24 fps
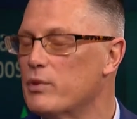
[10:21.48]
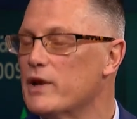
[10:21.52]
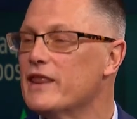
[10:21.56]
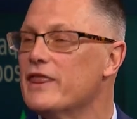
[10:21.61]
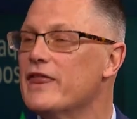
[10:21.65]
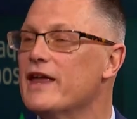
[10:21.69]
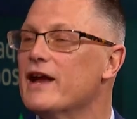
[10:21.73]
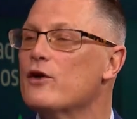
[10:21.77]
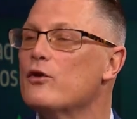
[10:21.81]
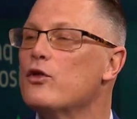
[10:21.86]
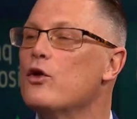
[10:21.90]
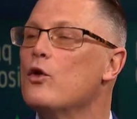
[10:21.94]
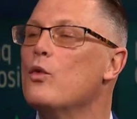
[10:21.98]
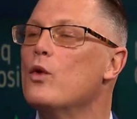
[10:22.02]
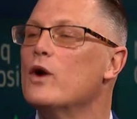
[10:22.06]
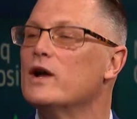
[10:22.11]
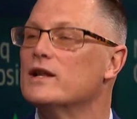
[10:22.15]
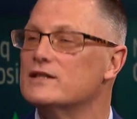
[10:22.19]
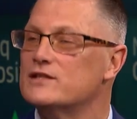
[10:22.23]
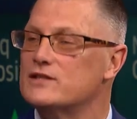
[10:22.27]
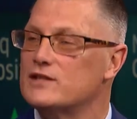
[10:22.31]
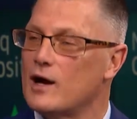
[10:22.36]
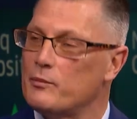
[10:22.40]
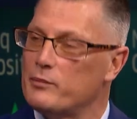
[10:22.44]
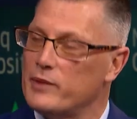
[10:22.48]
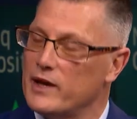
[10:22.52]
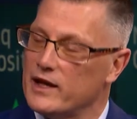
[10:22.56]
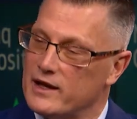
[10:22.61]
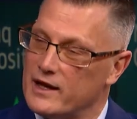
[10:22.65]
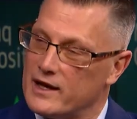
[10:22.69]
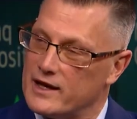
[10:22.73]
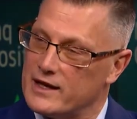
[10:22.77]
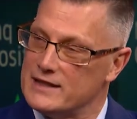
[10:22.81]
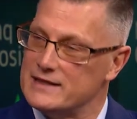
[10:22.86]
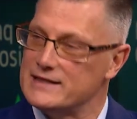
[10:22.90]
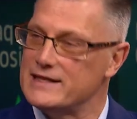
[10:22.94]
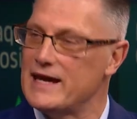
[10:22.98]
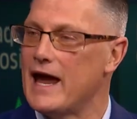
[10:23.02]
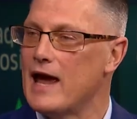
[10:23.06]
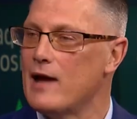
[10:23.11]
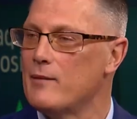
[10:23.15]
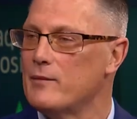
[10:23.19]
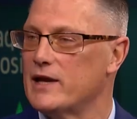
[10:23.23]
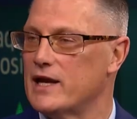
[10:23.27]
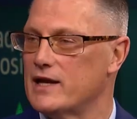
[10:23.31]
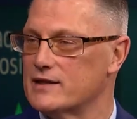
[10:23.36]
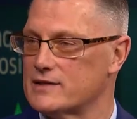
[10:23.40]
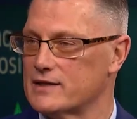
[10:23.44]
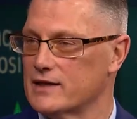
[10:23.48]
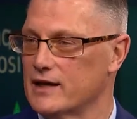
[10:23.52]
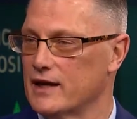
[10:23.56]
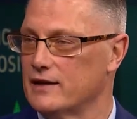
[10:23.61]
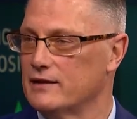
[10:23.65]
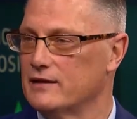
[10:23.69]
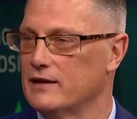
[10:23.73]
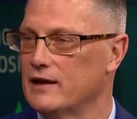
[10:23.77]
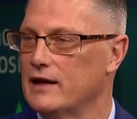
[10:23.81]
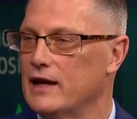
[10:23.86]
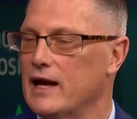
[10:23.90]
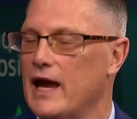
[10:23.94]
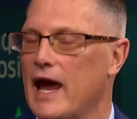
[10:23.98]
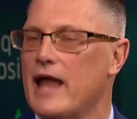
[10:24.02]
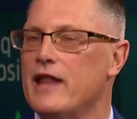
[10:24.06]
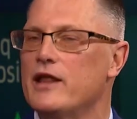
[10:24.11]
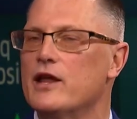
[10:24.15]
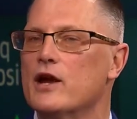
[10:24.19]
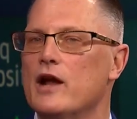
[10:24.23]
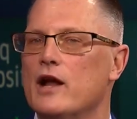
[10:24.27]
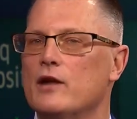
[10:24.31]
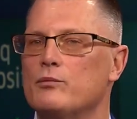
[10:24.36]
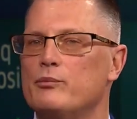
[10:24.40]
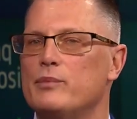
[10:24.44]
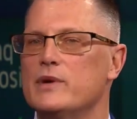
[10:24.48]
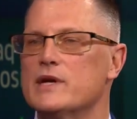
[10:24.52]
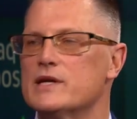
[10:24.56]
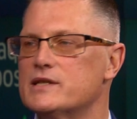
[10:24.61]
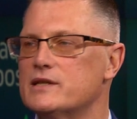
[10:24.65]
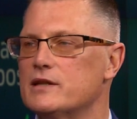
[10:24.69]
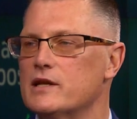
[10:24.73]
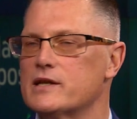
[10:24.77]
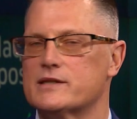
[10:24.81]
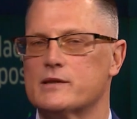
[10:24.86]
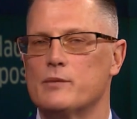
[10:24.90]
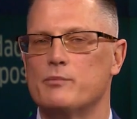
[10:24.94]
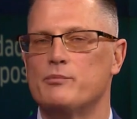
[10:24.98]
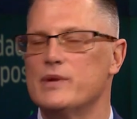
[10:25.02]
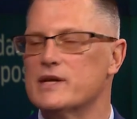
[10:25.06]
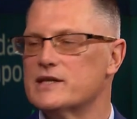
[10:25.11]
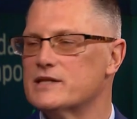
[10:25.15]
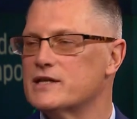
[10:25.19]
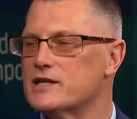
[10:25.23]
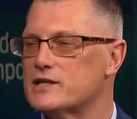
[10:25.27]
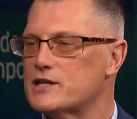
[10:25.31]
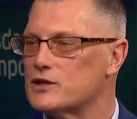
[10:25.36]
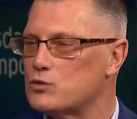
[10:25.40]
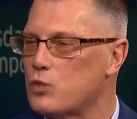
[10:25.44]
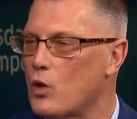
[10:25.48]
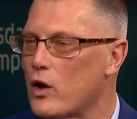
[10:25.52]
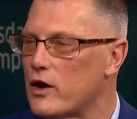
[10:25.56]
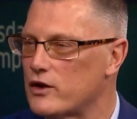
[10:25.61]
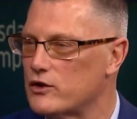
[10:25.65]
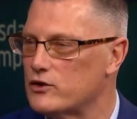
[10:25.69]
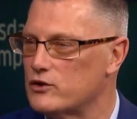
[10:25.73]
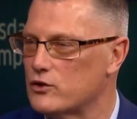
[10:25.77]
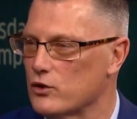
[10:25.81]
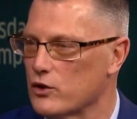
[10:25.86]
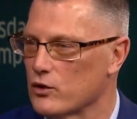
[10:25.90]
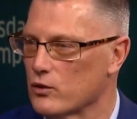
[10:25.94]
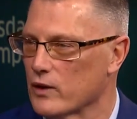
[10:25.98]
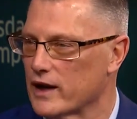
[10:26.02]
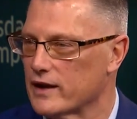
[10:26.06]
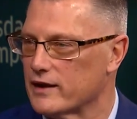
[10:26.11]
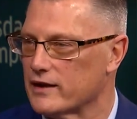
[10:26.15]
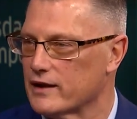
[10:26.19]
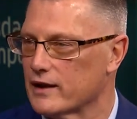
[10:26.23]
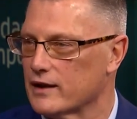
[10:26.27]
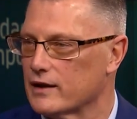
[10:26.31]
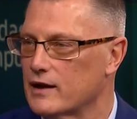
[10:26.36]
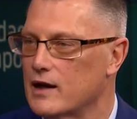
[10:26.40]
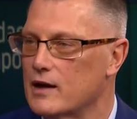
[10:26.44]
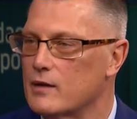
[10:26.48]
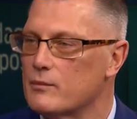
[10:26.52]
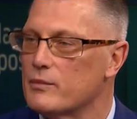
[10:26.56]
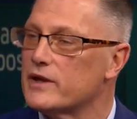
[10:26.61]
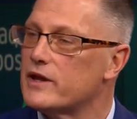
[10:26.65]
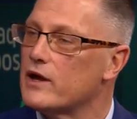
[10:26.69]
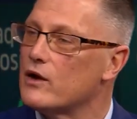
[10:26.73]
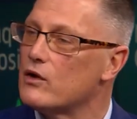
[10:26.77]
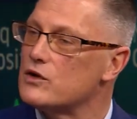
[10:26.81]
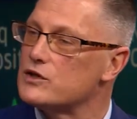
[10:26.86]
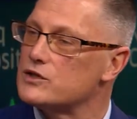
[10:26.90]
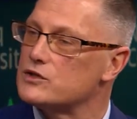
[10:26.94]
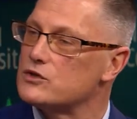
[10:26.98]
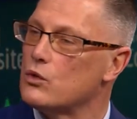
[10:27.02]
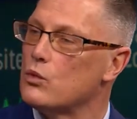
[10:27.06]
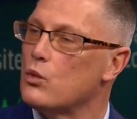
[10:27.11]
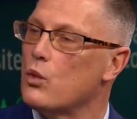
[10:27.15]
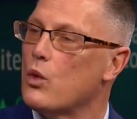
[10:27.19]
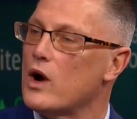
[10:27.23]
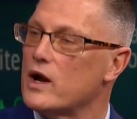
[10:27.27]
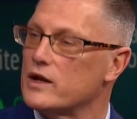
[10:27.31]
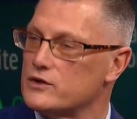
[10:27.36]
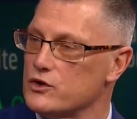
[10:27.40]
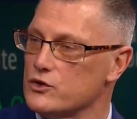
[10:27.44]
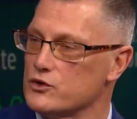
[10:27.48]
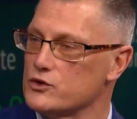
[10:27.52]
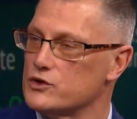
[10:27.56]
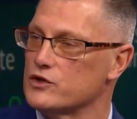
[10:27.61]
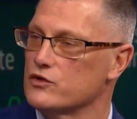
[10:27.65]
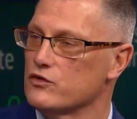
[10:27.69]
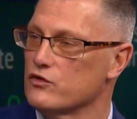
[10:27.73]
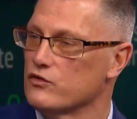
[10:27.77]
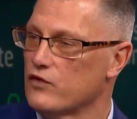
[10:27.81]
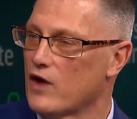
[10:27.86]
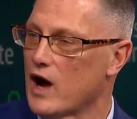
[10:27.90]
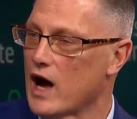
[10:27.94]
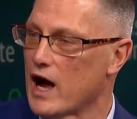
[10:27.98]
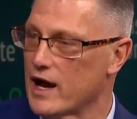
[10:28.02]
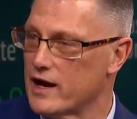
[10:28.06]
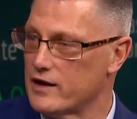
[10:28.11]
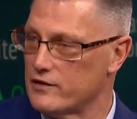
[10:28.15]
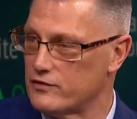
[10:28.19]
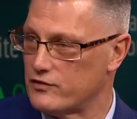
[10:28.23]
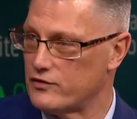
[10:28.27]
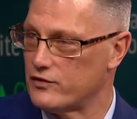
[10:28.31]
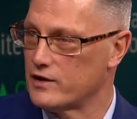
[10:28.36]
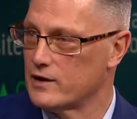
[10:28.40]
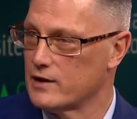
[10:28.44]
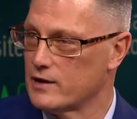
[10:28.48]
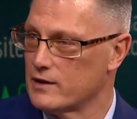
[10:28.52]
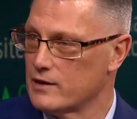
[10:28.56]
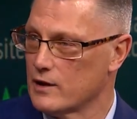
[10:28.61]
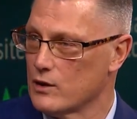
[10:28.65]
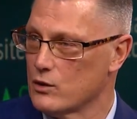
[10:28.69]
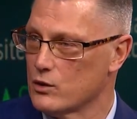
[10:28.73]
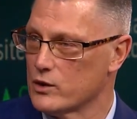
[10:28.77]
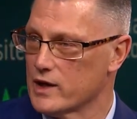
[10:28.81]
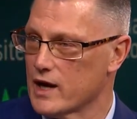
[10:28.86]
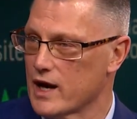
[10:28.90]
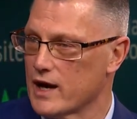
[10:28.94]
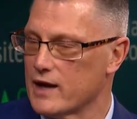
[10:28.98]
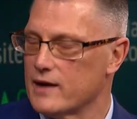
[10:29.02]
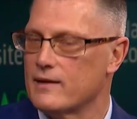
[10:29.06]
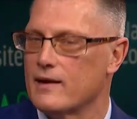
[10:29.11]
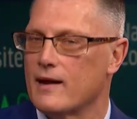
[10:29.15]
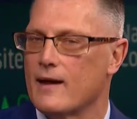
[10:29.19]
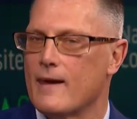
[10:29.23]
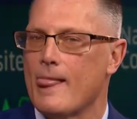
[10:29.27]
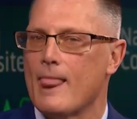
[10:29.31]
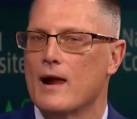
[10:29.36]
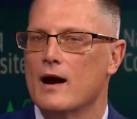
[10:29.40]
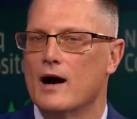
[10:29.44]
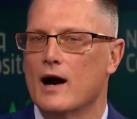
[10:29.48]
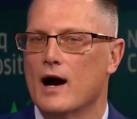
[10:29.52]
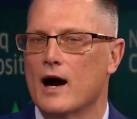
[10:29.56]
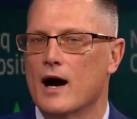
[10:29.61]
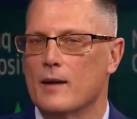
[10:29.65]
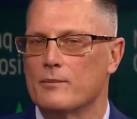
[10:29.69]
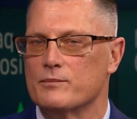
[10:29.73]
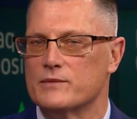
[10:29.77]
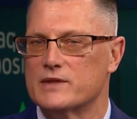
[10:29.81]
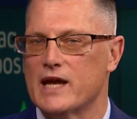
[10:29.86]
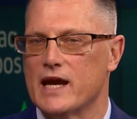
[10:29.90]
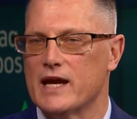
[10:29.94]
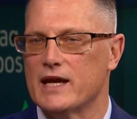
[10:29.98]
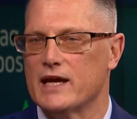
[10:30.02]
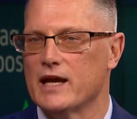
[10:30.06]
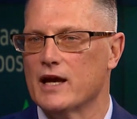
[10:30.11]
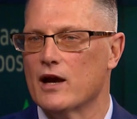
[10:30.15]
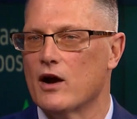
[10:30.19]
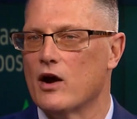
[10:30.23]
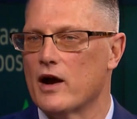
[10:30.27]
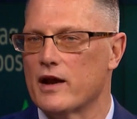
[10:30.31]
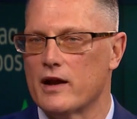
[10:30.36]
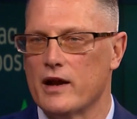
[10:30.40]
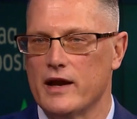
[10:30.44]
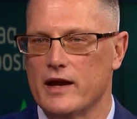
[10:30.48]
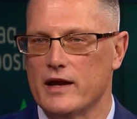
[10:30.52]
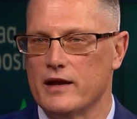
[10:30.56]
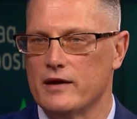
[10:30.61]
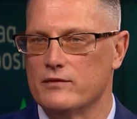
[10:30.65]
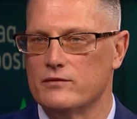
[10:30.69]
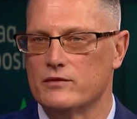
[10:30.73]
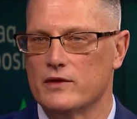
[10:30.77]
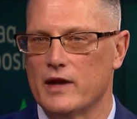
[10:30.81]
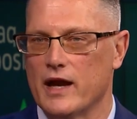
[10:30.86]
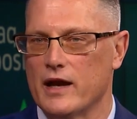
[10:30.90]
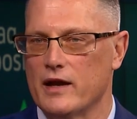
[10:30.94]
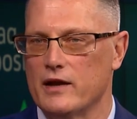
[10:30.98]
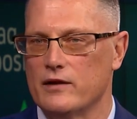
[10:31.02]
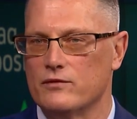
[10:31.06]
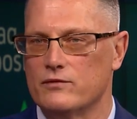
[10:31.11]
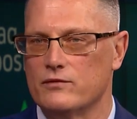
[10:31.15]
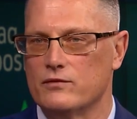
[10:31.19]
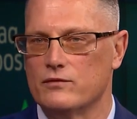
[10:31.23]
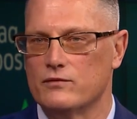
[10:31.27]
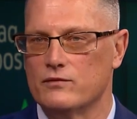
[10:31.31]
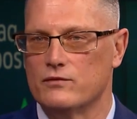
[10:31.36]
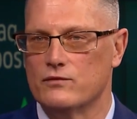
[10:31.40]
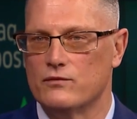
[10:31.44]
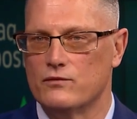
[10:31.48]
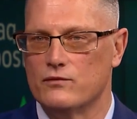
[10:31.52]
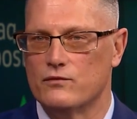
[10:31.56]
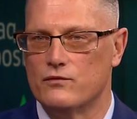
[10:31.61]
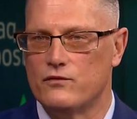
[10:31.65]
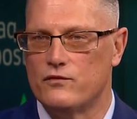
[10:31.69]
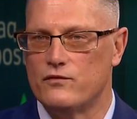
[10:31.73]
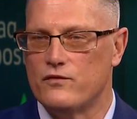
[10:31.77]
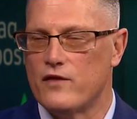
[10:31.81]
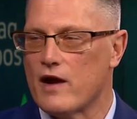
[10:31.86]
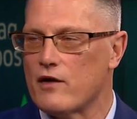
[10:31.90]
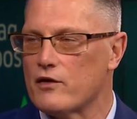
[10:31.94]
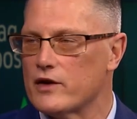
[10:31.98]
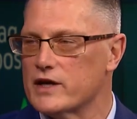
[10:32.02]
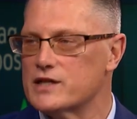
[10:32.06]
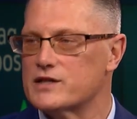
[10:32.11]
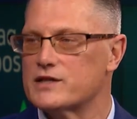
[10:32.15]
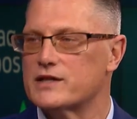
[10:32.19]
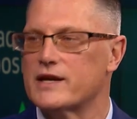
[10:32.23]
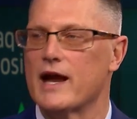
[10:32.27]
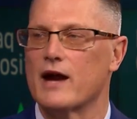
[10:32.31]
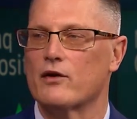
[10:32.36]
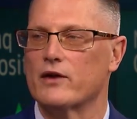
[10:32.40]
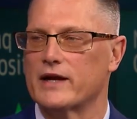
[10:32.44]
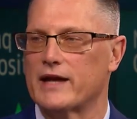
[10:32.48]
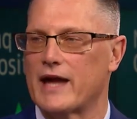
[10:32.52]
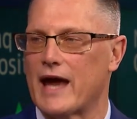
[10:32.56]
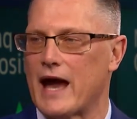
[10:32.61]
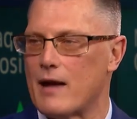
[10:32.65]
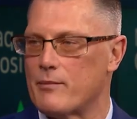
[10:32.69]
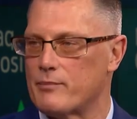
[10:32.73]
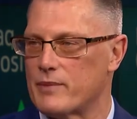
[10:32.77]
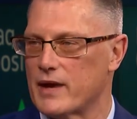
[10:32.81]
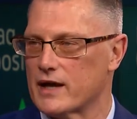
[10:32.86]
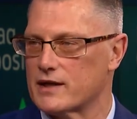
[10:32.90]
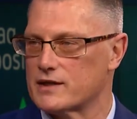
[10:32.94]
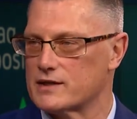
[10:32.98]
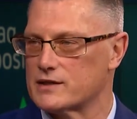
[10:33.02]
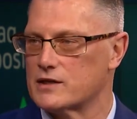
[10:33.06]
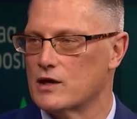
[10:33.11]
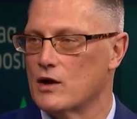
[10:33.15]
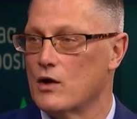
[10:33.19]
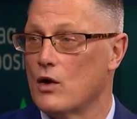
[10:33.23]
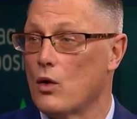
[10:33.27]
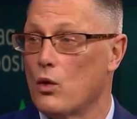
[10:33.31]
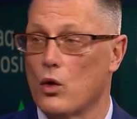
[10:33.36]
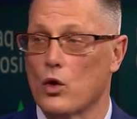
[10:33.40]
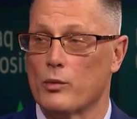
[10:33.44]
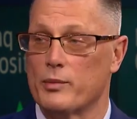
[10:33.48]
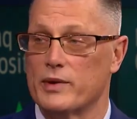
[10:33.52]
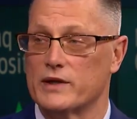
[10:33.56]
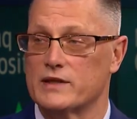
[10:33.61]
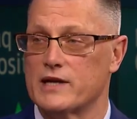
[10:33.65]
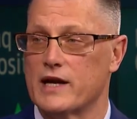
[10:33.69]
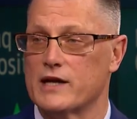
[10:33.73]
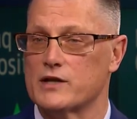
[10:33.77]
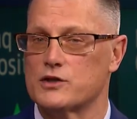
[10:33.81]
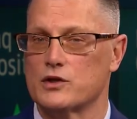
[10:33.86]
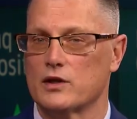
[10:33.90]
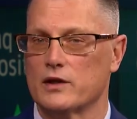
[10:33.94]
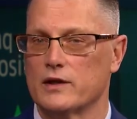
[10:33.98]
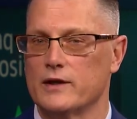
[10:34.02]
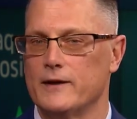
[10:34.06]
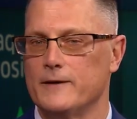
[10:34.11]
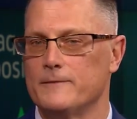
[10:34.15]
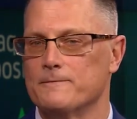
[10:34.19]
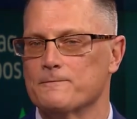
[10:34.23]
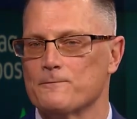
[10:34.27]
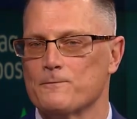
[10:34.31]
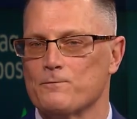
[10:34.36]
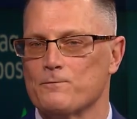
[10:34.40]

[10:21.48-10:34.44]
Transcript: But they're the ones dumping the contaminants in. Listen, businesses want to do the right thing, but they also want to survive, okay? Taking on a very scary capex or potentially